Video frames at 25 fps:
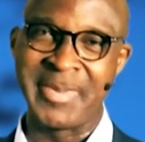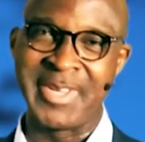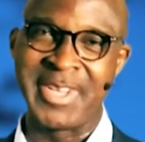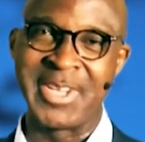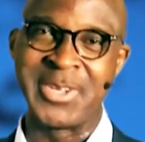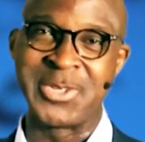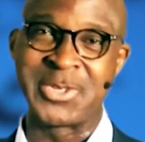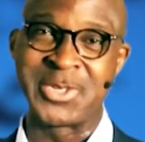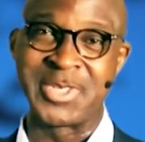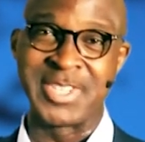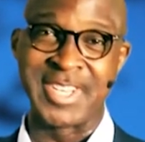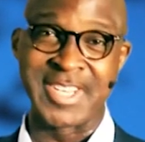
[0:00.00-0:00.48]
me
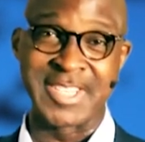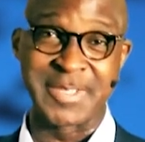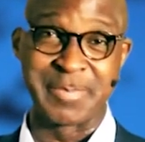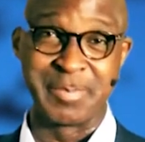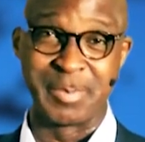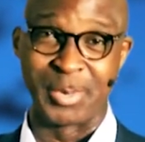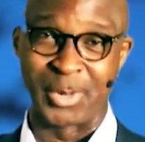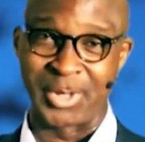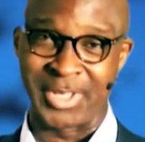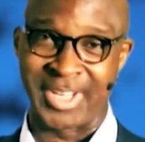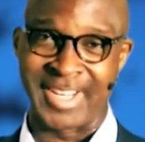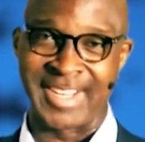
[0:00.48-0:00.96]
in today's
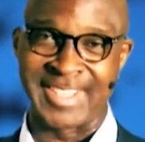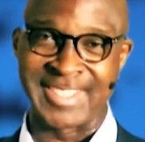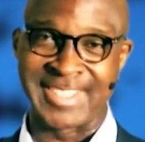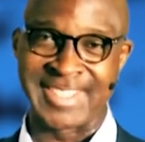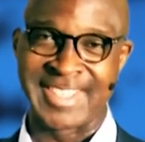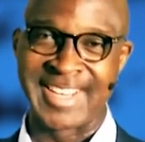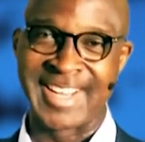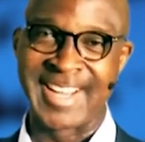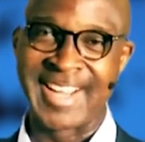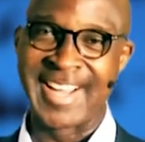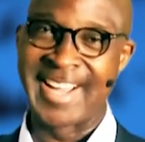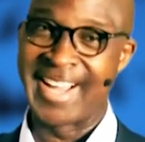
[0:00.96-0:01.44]

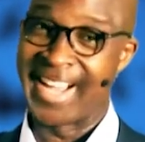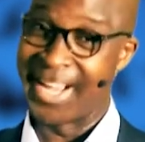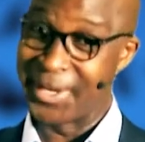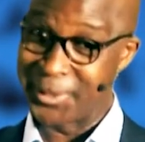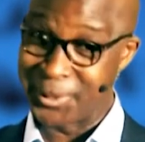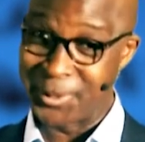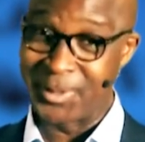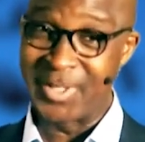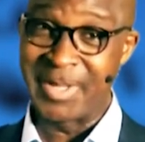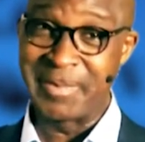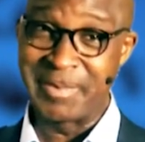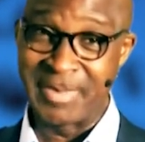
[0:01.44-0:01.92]
broadcast. I
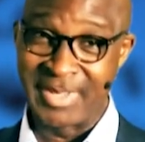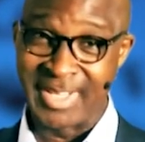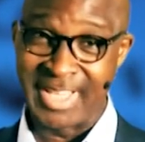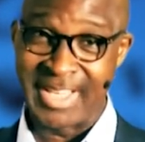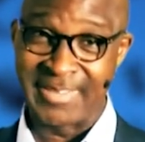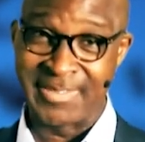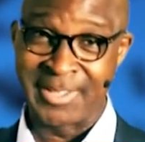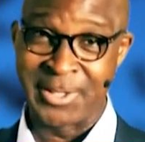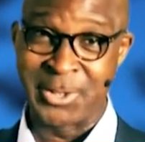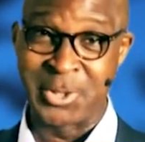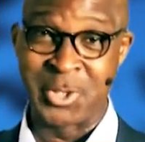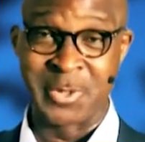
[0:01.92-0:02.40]
truly
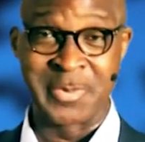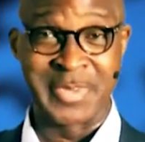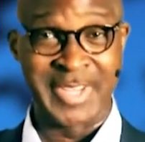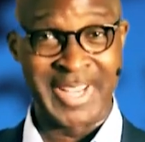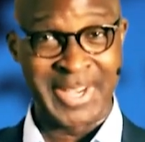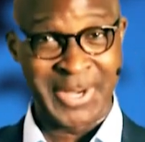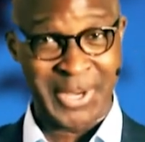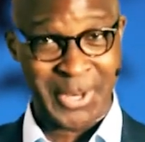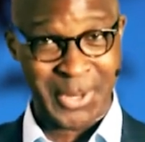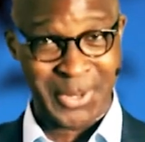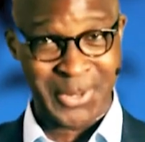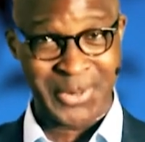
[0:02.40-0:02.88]
believe that you've been
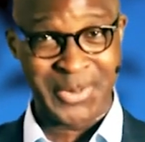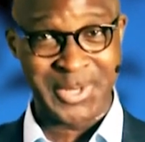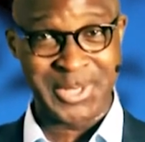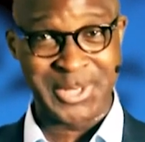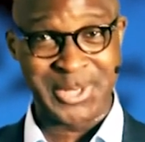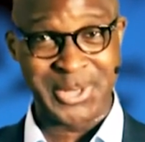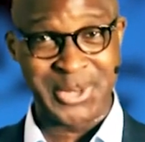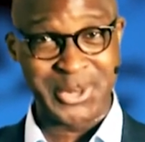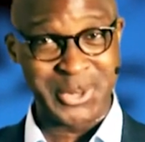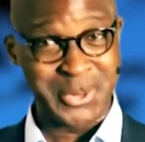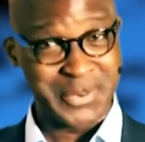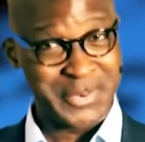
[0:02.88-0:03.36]

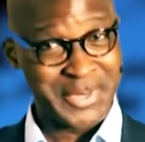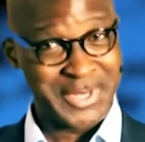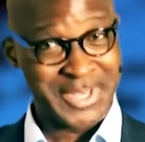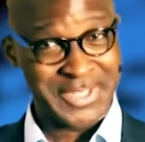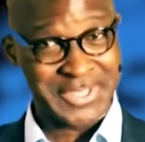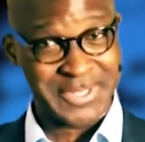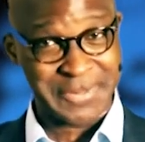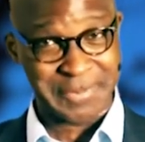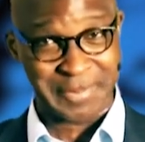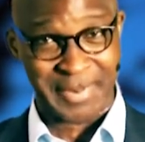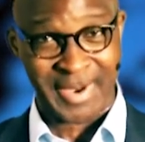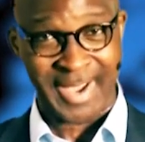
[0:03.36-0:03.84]
encouraged, you've been
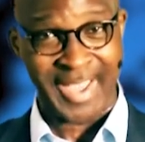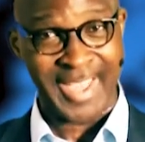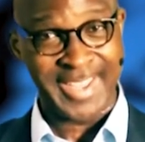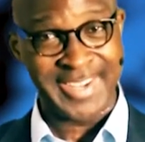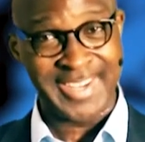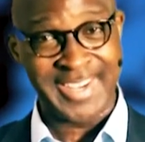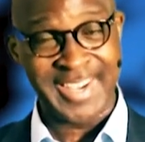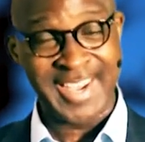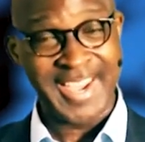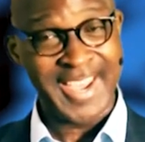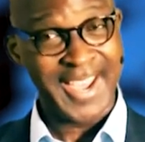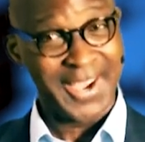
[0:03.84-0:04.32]

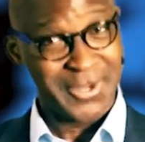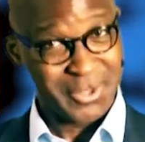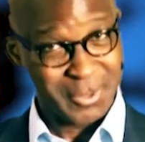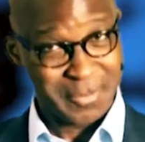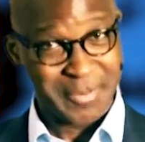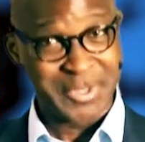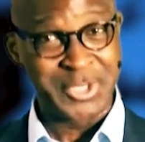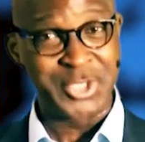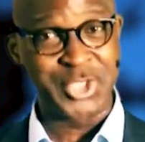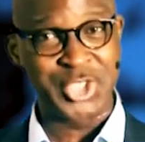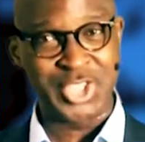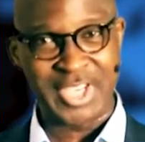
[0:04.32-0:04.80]
inspired, and
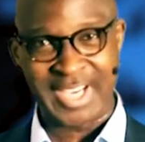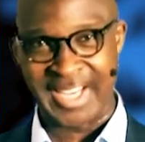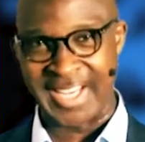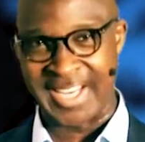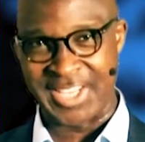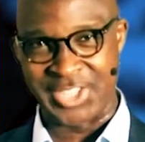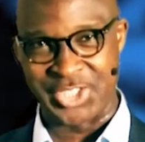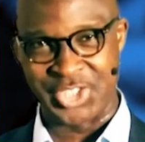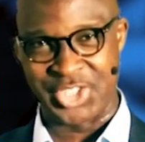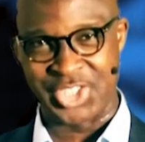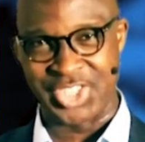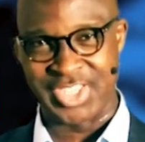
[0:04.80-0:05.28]
you've been
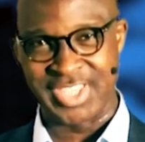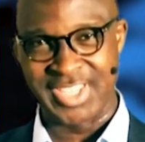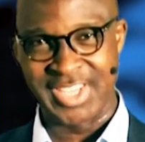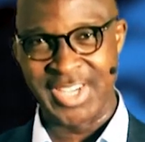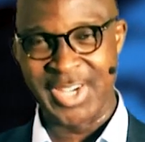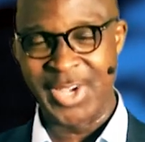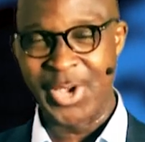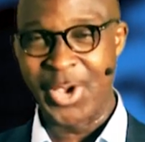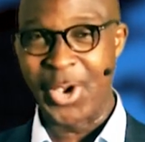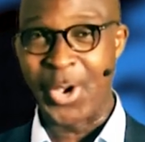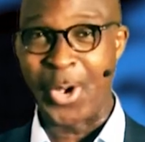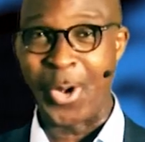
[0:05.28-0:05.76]
challenged.
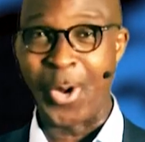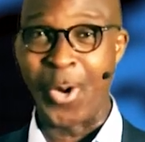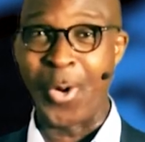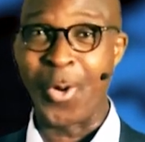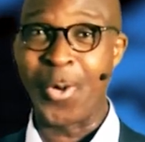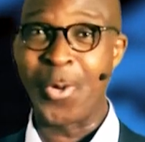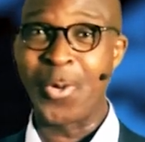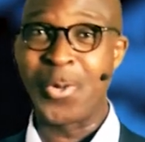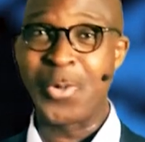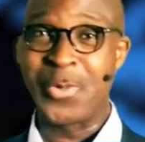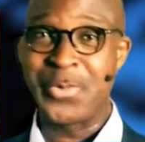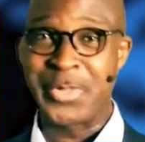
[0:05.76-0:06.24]

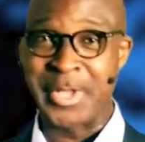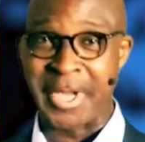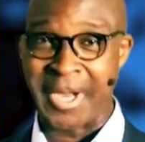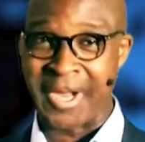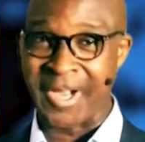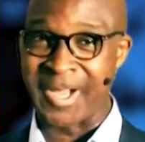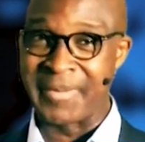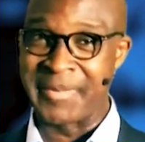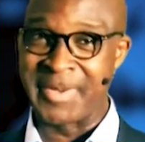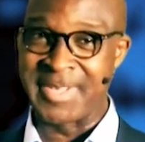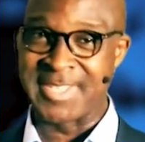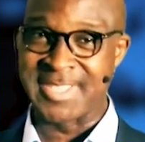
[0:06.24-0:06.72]
All the
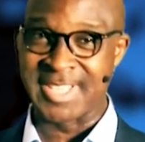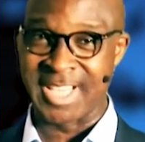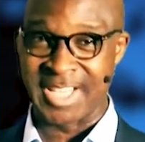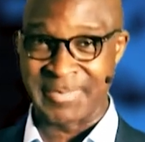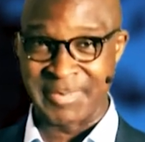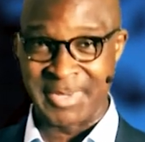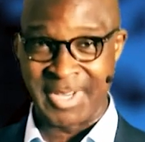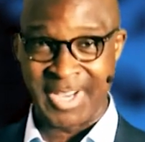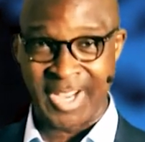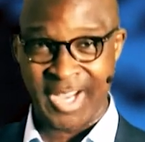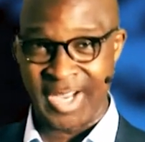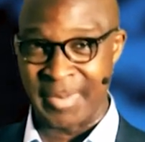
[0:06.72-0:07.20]
comments that
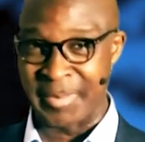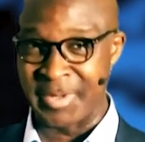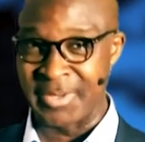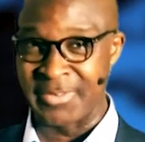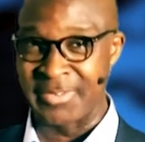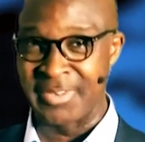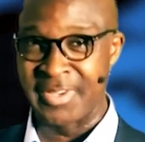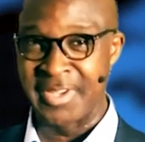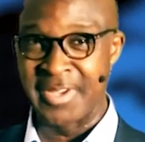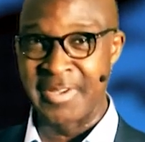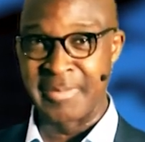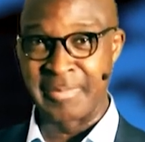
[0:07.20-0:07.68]
have been
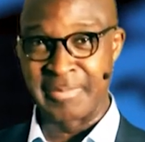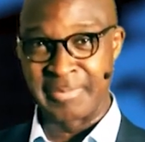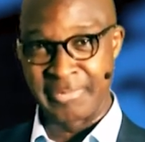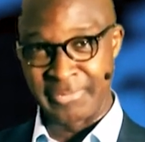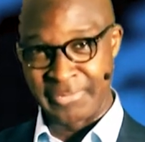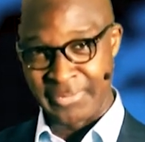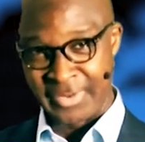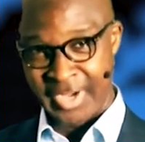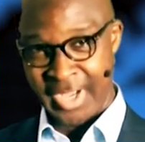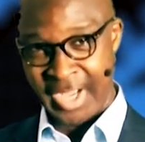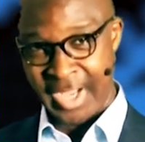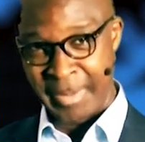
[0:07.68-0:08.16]
coming
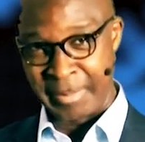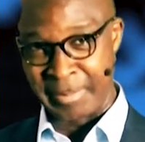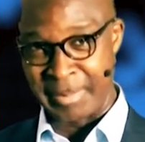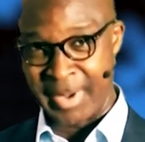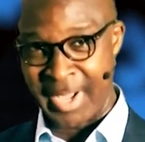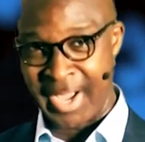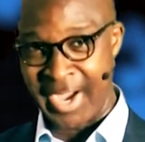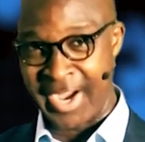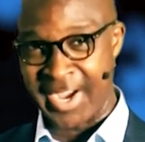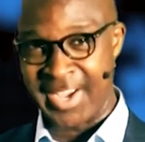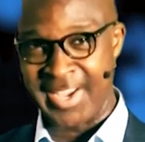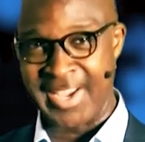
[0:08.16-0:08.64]

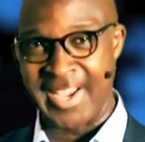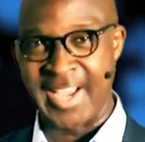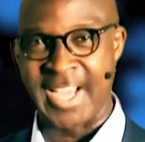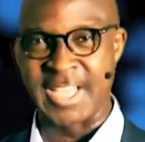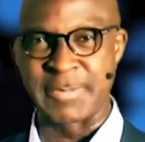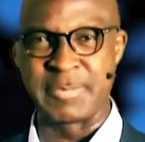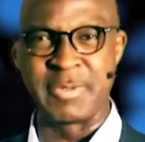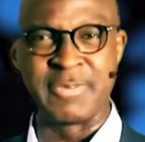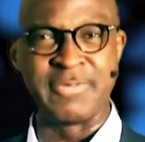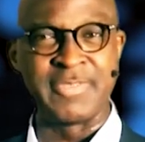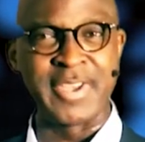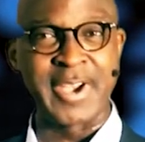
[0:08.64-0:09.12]
back
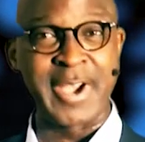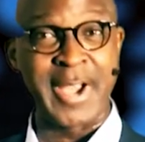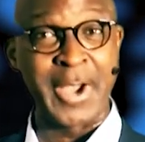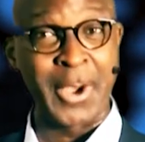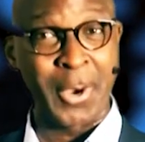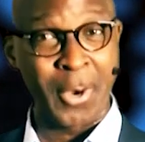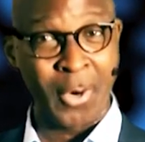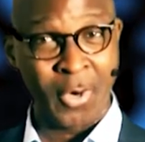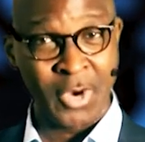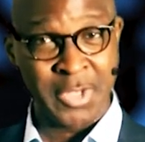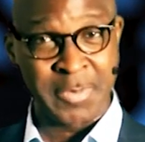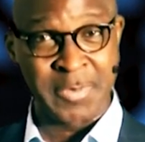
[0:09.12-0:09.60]
has been very
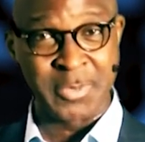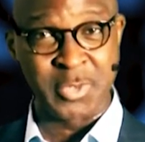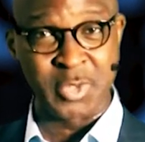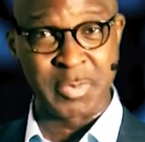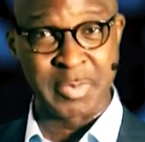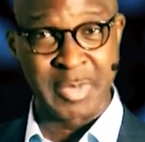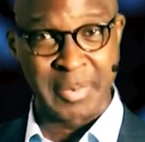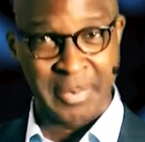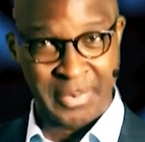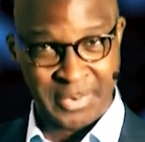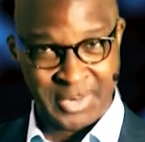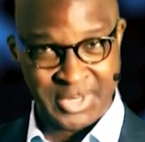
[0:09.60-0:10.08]
encouraging
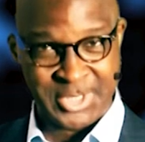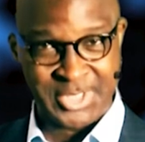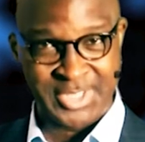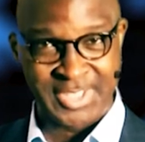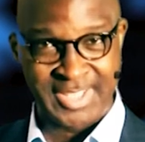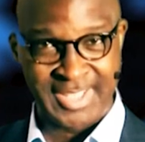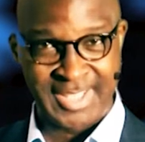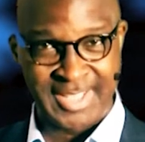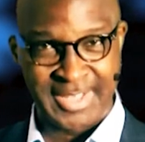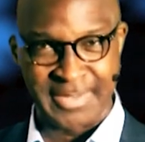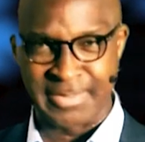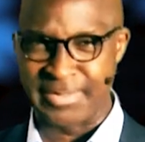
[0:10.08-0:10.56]
to me
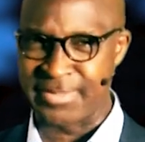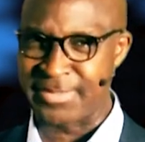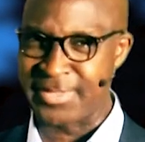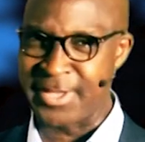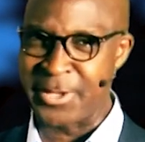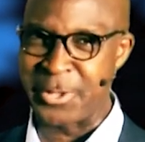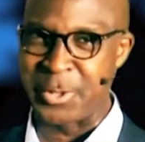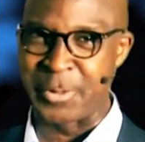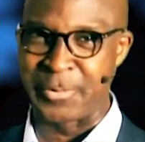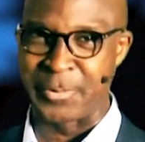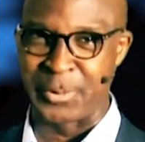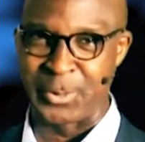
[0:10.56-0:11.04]
personally.
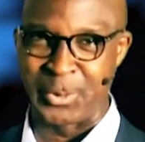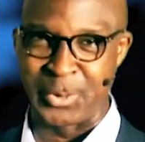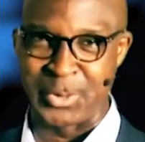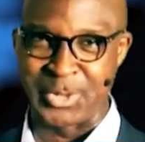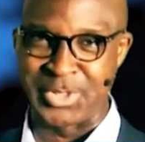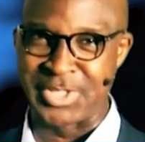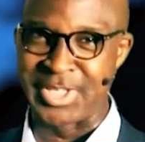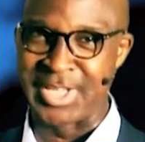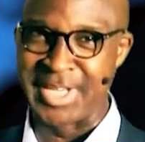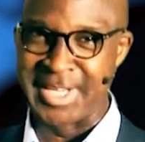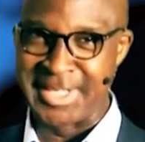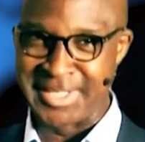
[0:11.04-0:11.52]
Thank you for
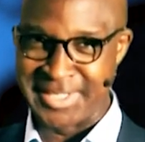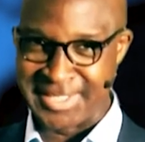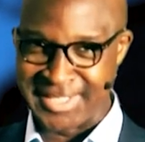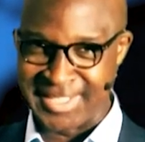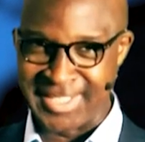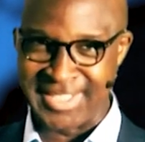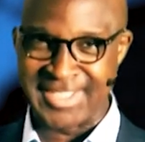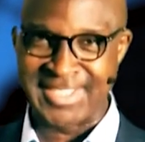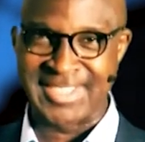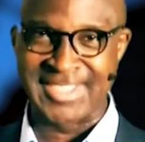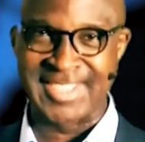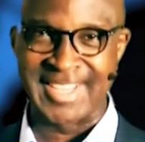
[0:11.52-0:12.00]
those
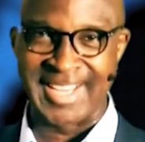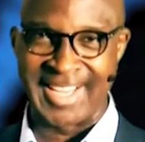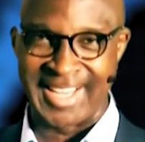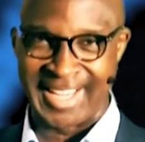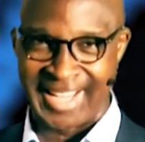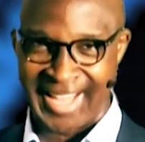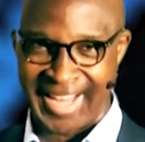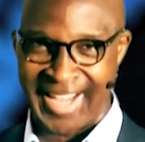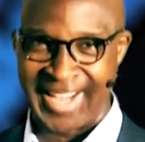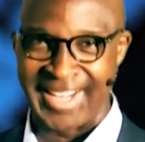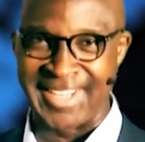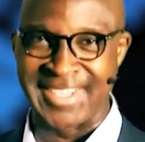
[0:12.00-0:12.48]
ticks
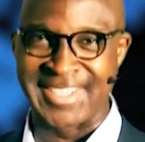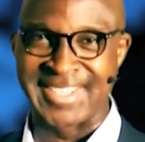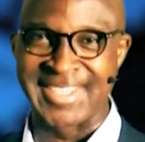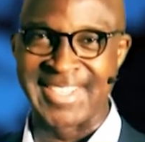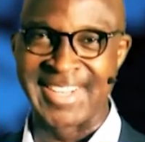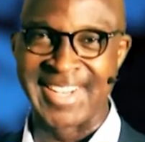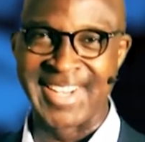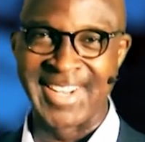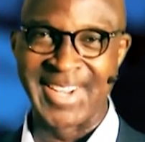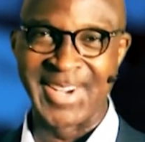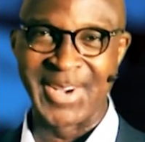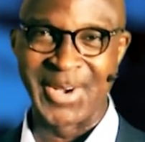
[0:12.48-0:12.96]
and
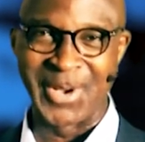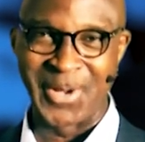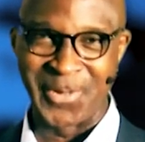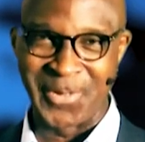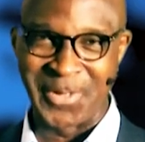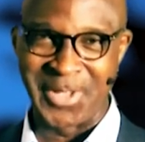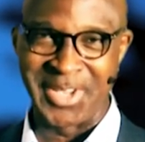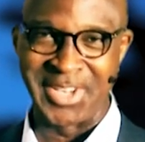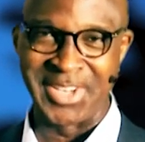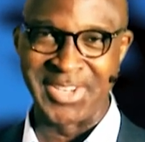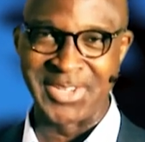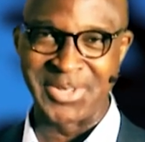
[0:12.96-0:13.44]
likes
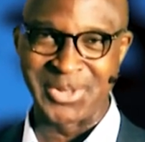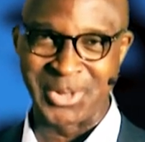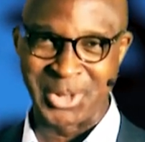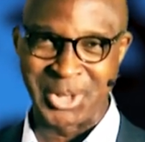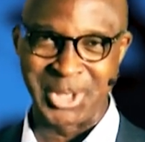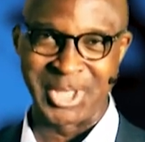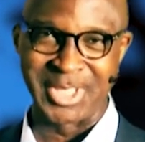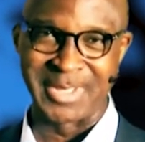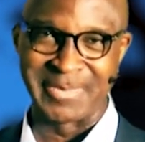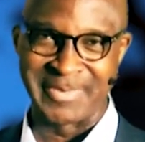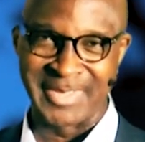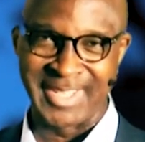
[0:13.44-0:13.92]
on the
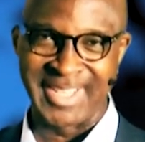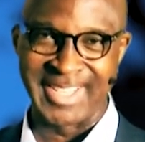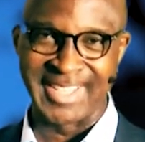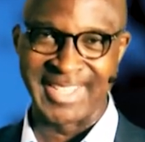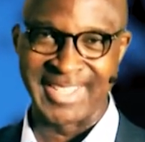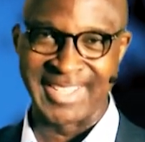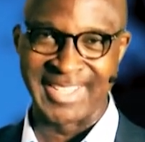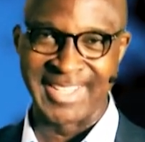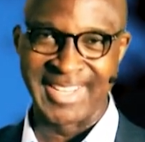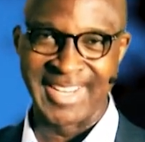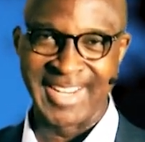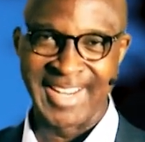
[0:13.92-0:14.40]
social
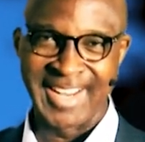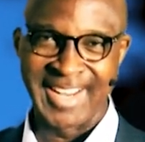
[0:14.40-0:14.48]
media.